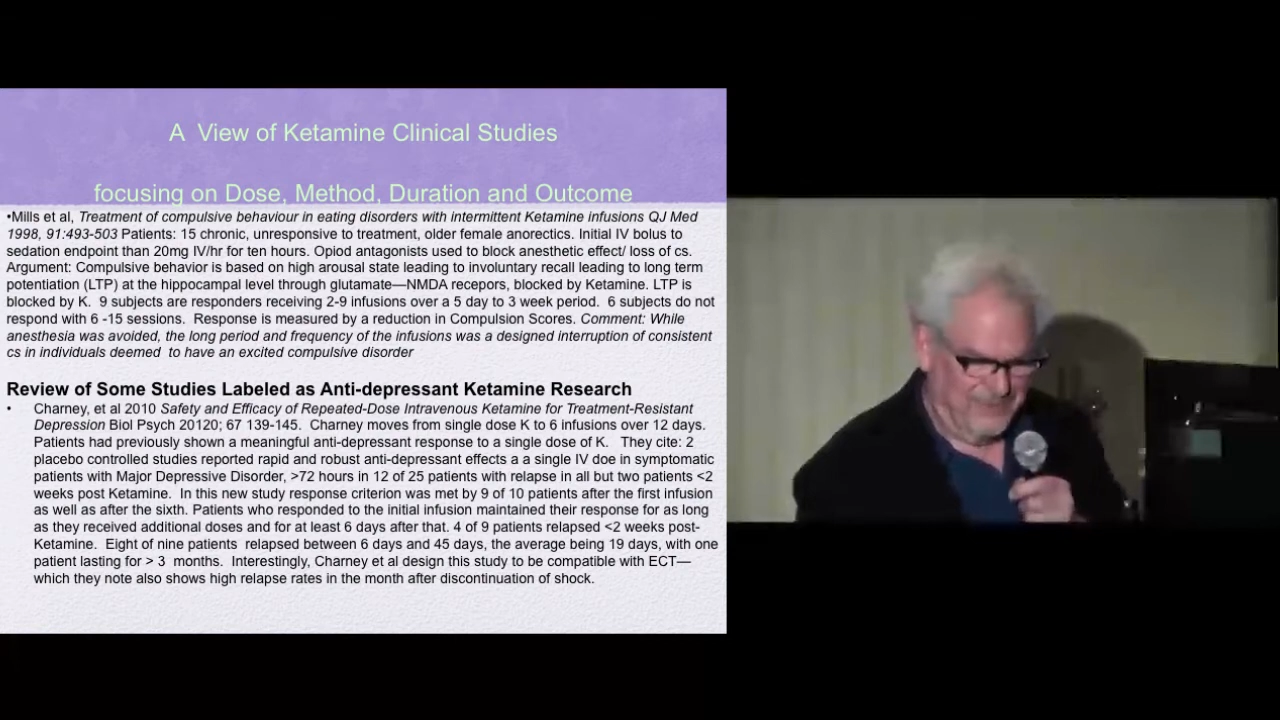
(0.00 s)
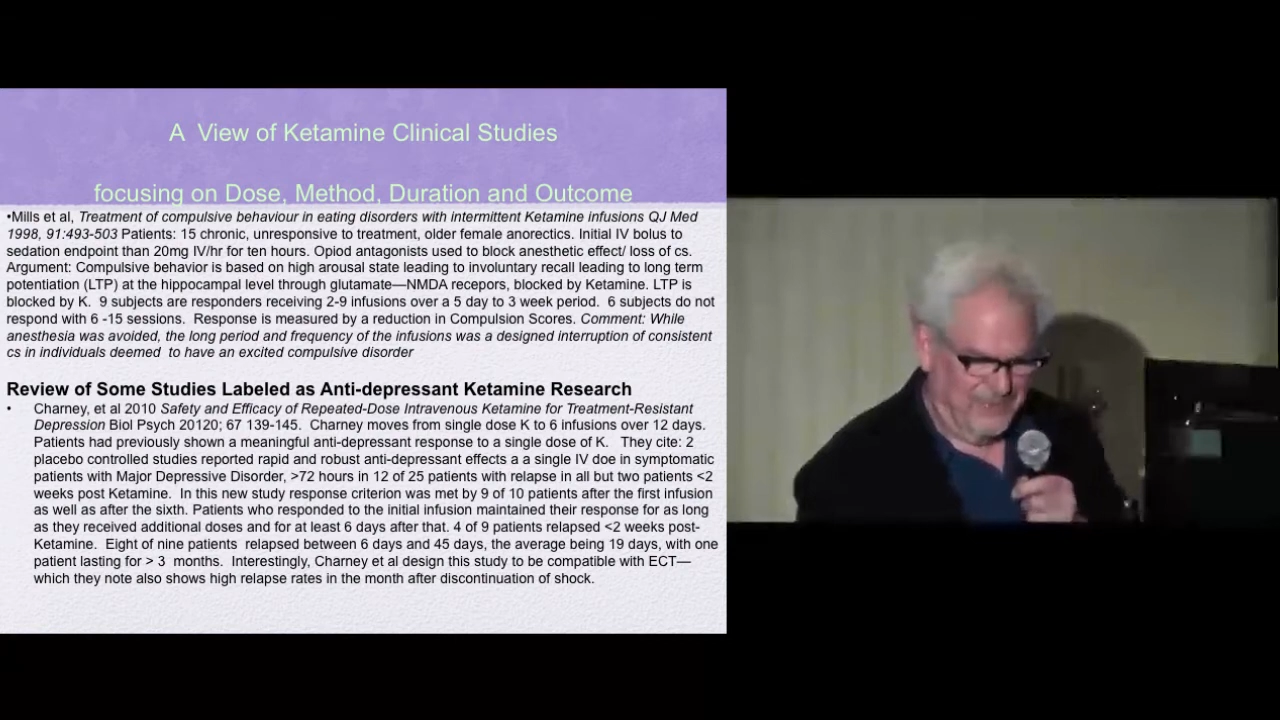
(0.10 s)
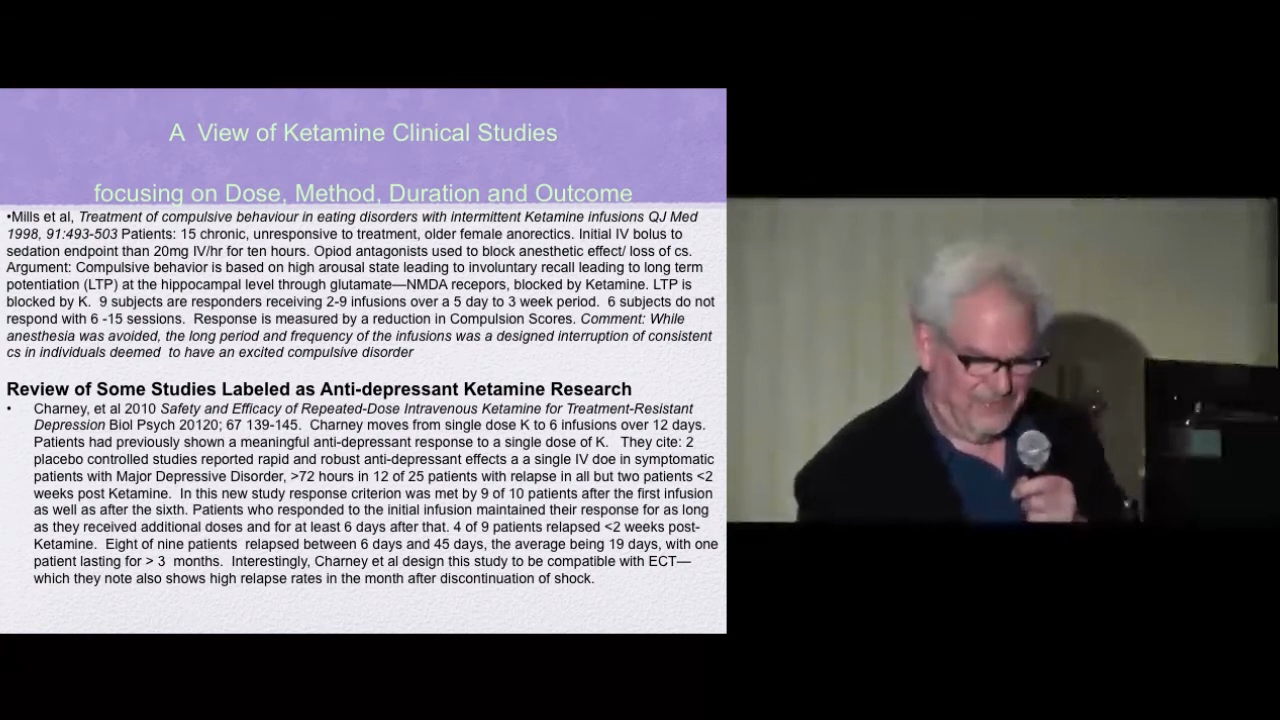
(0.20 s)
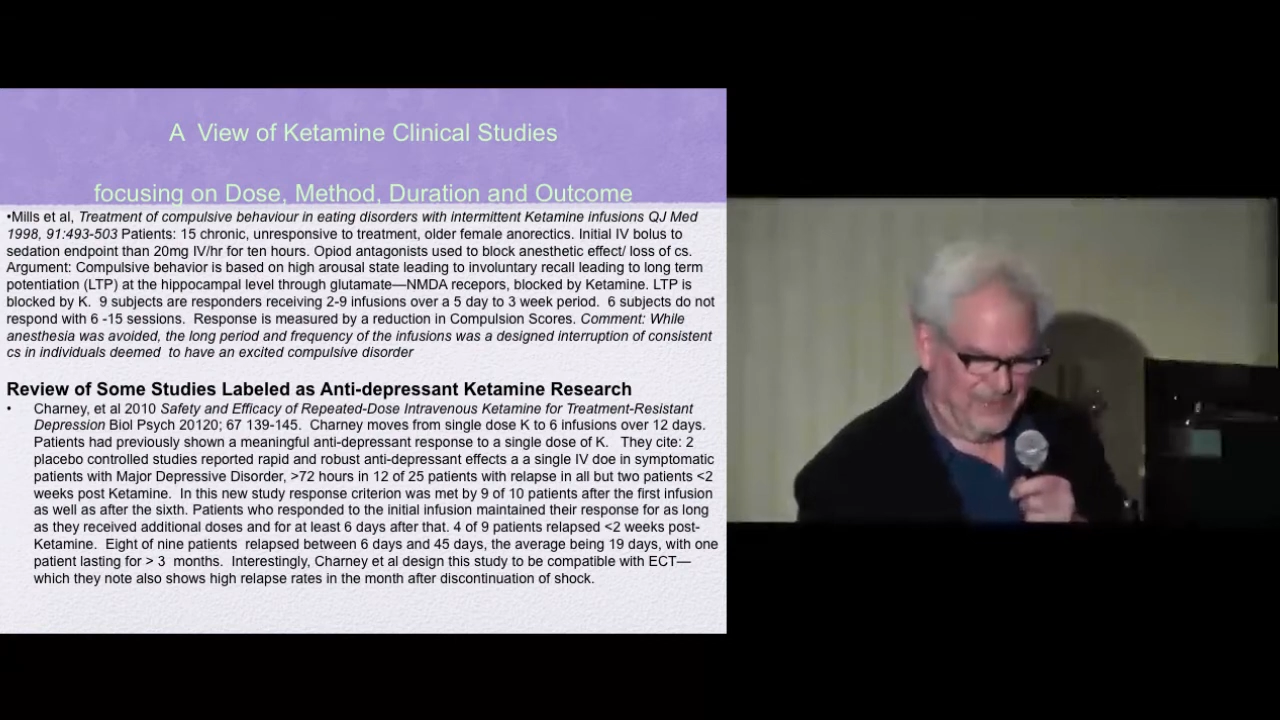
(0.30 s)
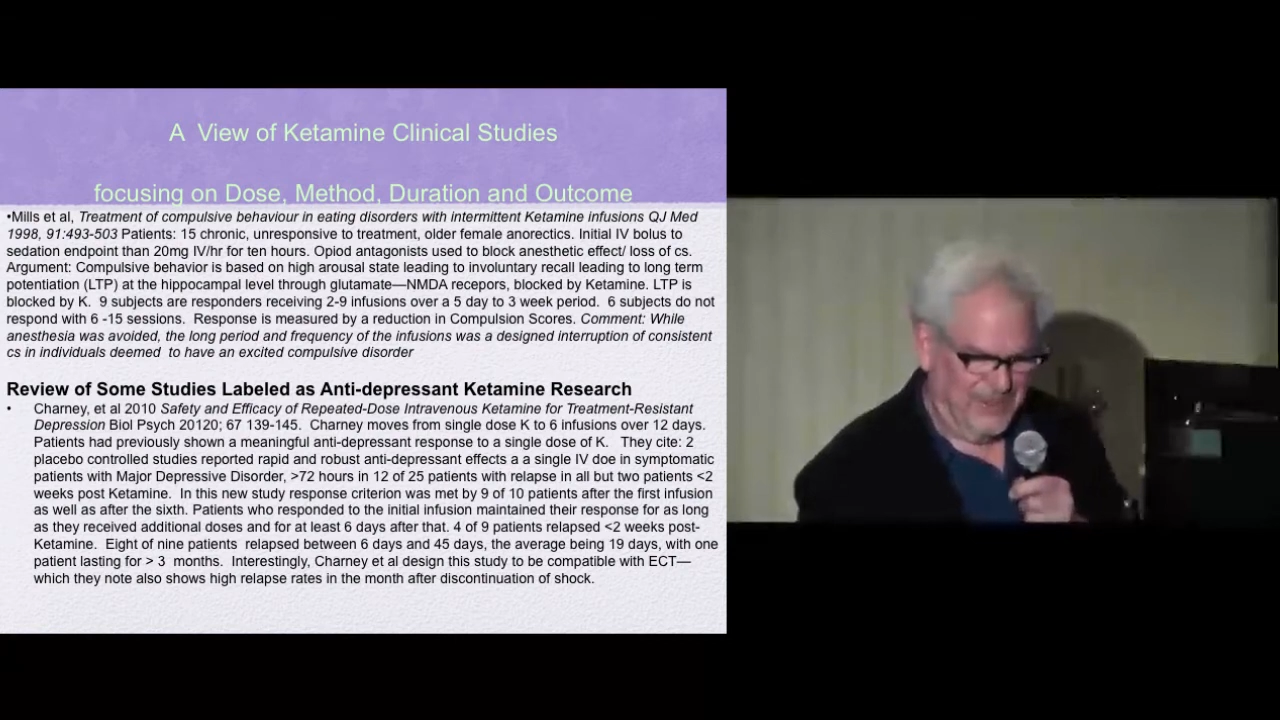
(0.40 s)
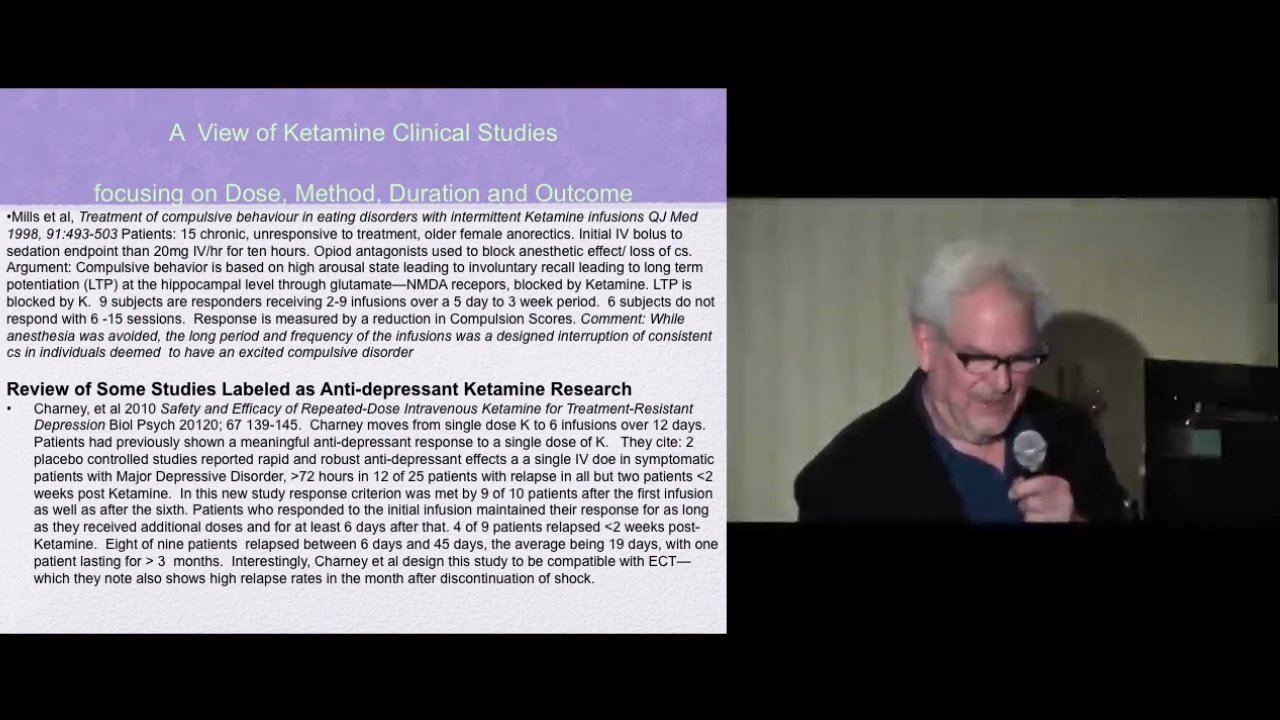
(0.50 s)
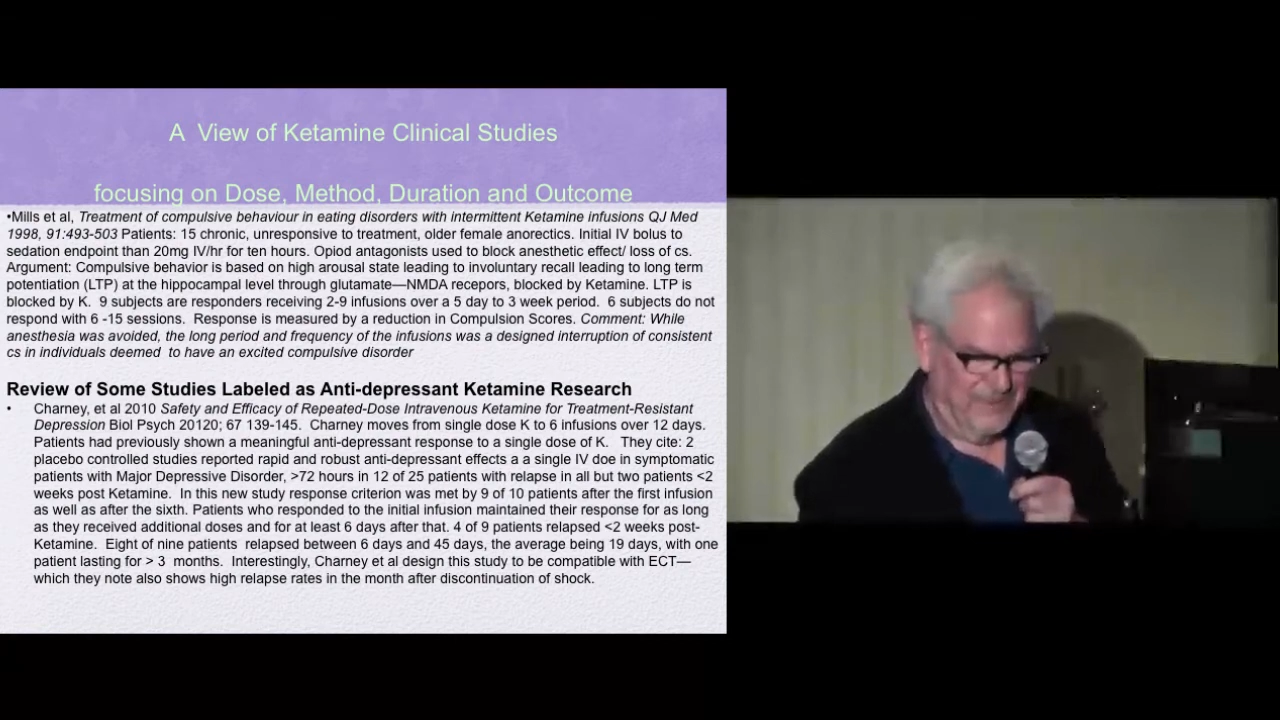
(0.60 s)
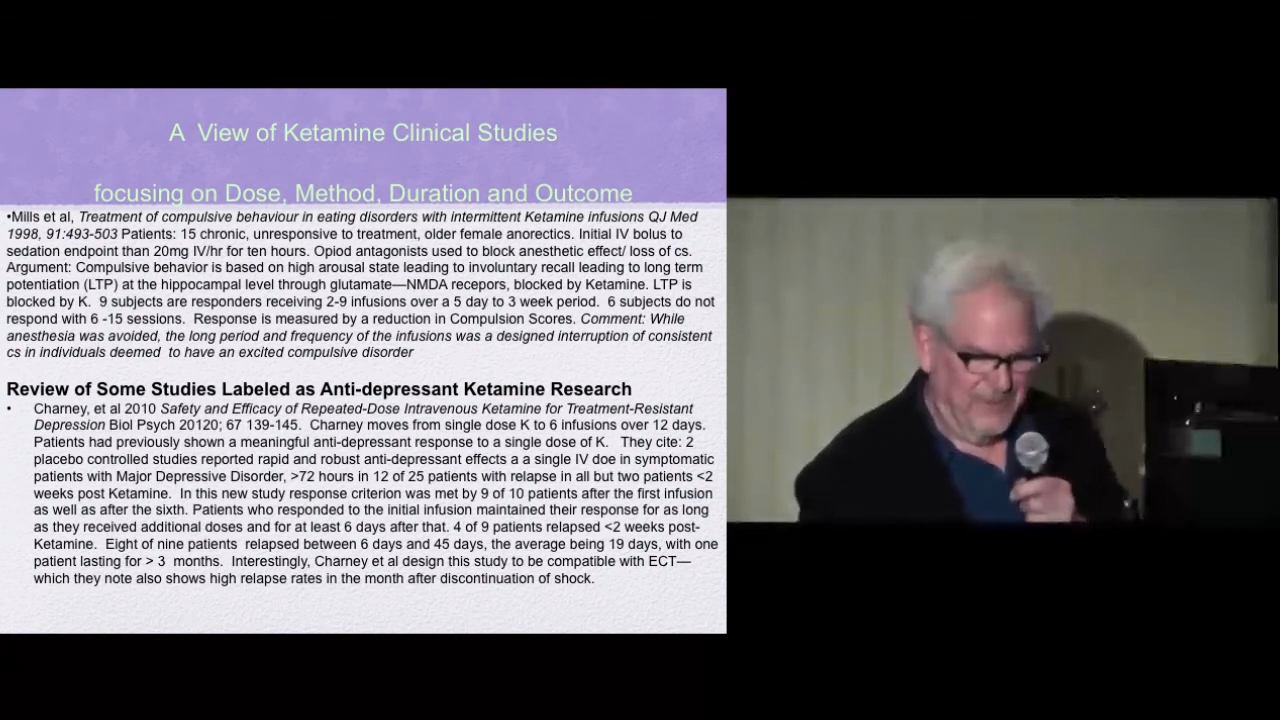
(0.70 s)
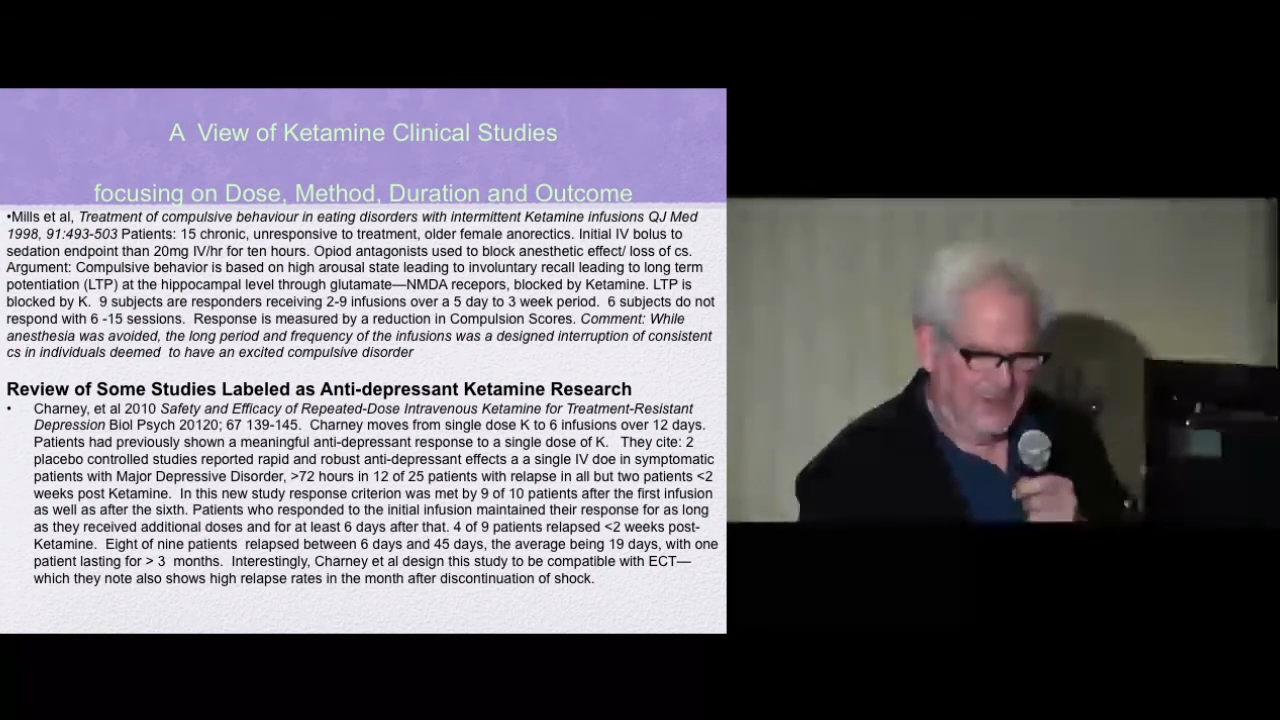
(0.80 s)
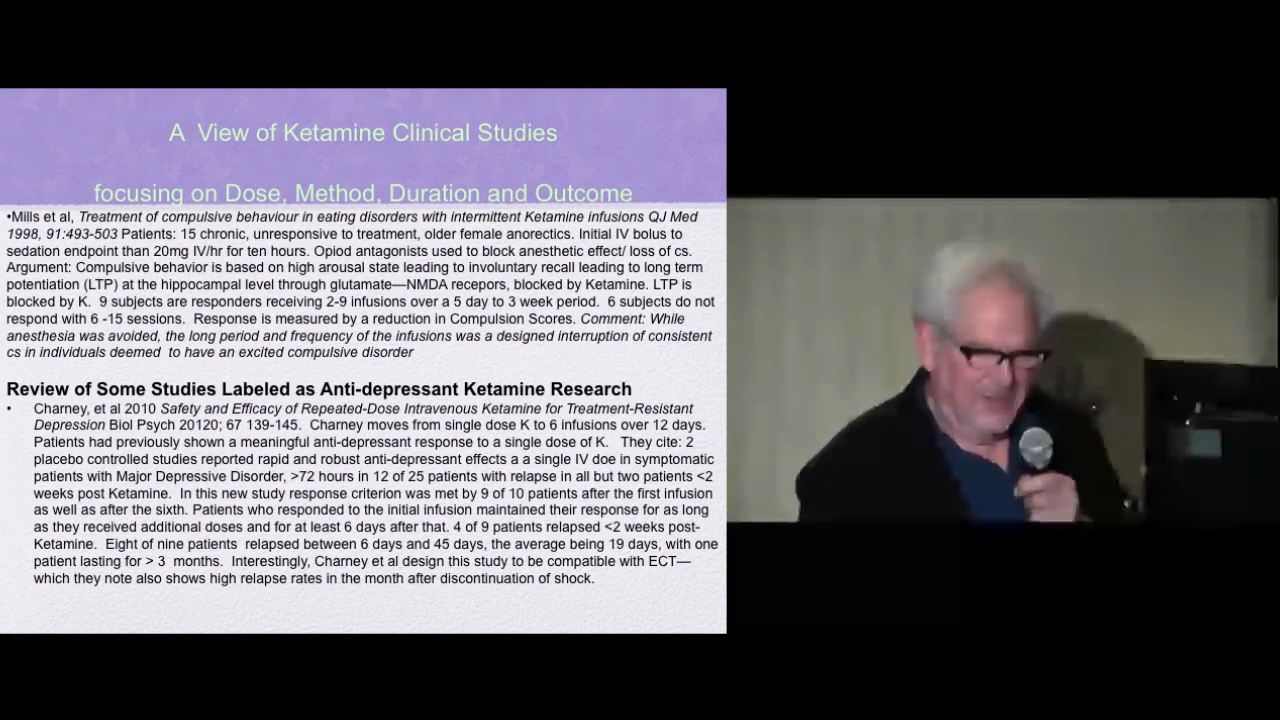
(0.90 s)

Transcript: of 15.